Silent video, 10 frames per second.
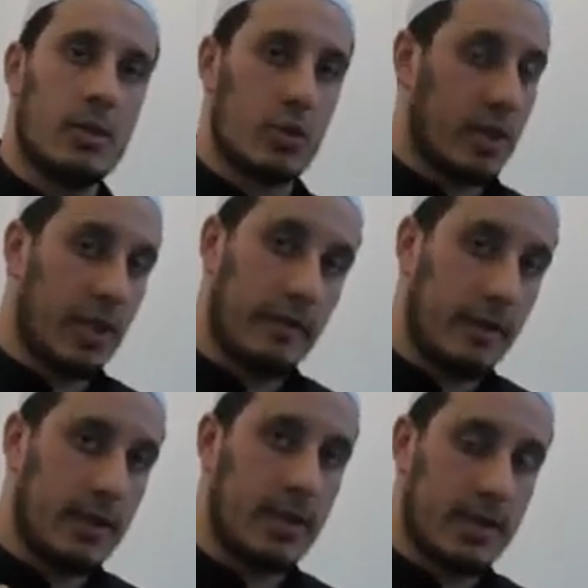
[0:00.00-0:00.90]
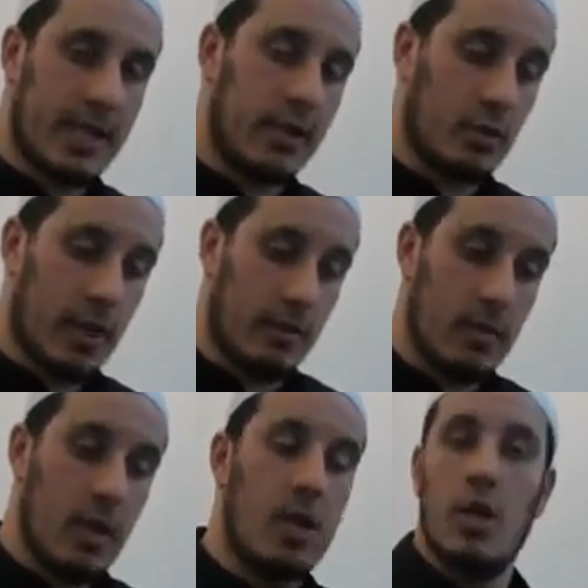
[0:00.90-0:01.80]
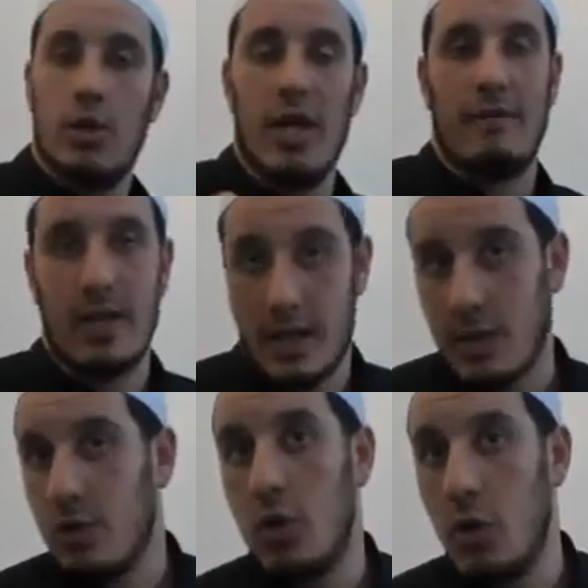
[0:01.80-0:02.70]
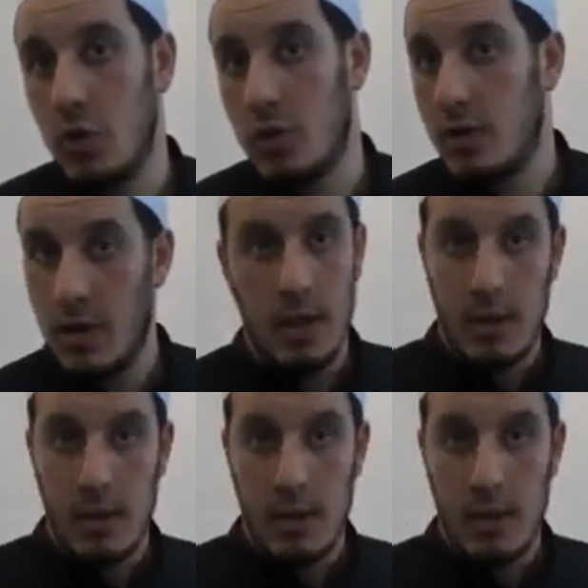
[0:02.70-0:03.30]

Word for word: Because if he didn't say to him, you have nothing to lose,